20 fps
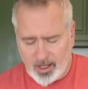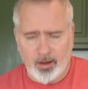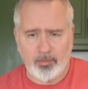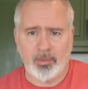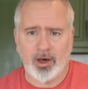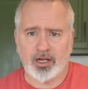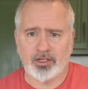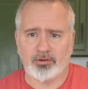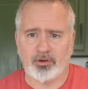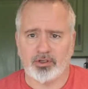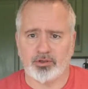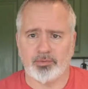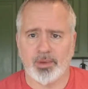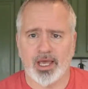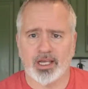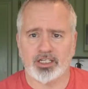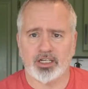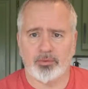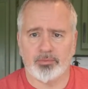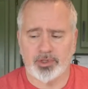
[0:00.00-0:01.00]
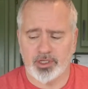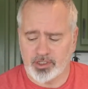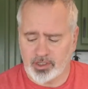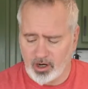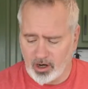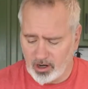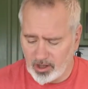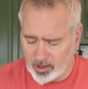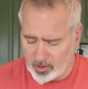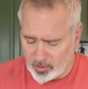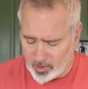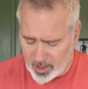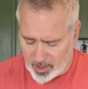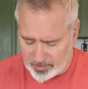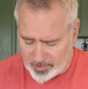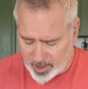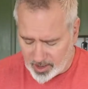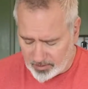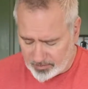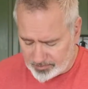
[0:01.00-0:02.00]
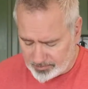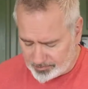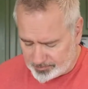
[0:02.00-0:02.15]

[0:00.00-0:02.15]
might as well smash up this garlic while I'm here.